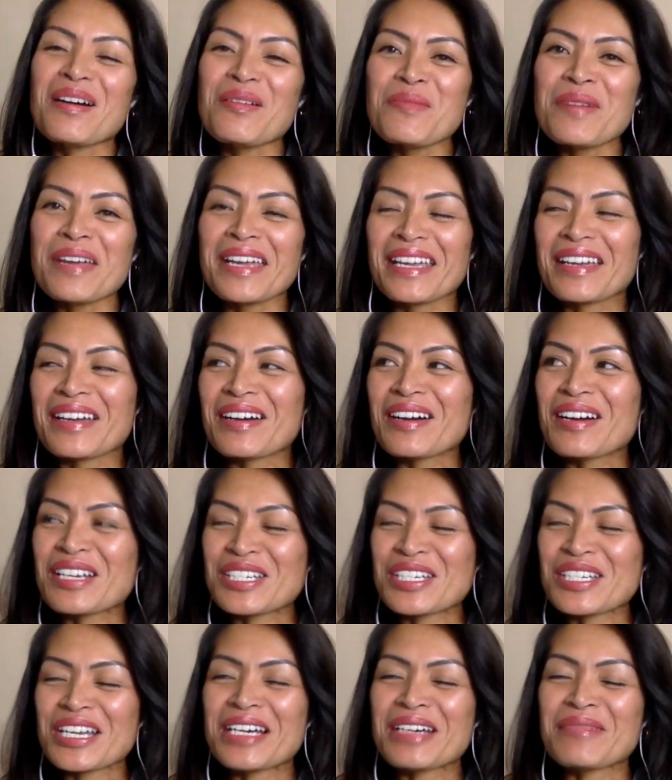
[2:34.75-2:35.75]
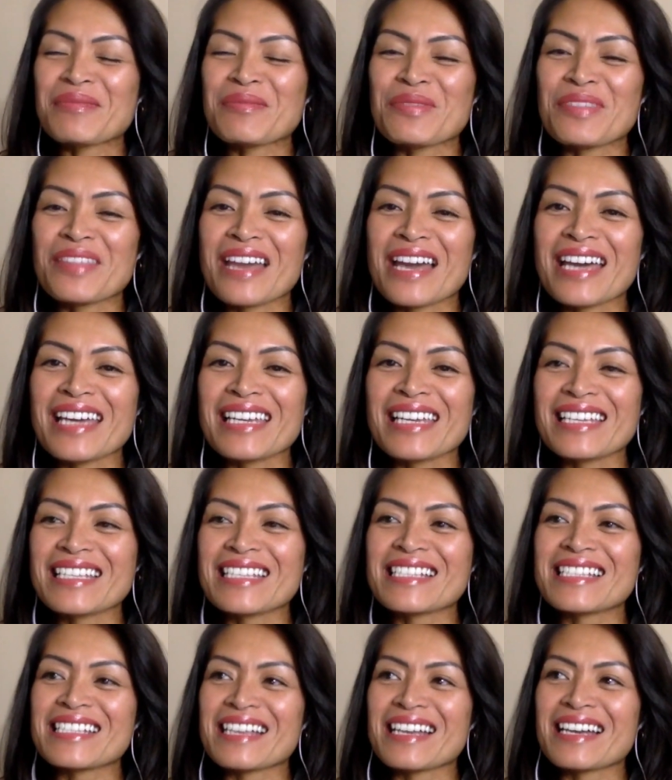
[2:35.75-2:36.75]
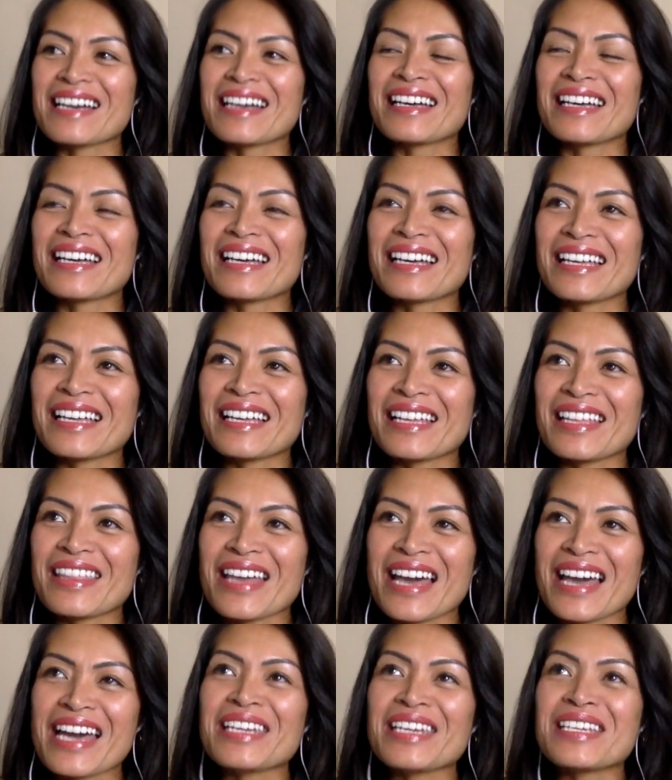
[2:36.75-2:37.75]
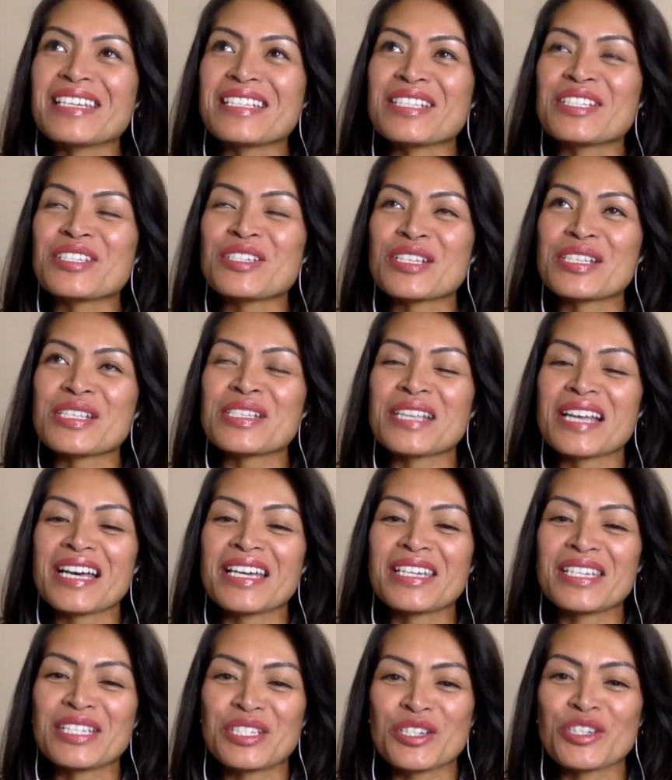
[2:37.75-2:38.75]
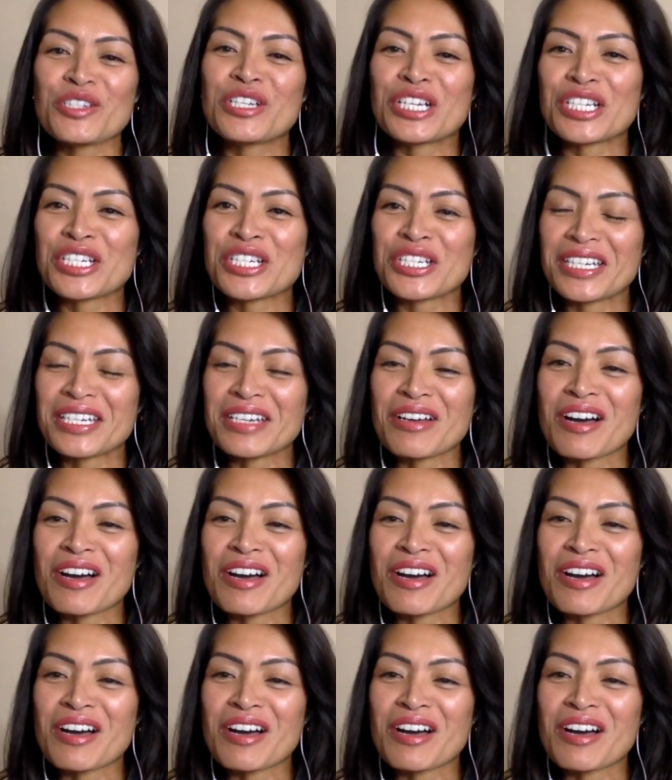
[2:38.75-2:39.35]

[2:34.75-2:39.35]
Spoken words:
Oh my gosh, that is just an introduction,